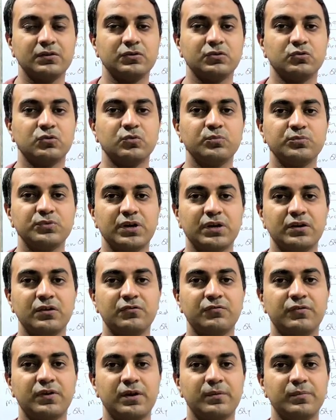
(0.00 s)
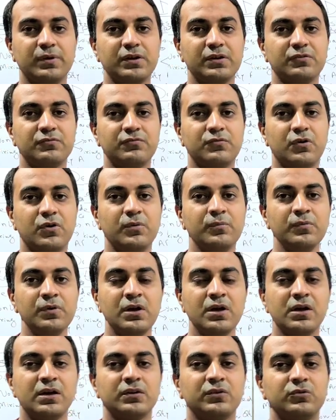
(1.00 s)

YouTube channel pharmaInform.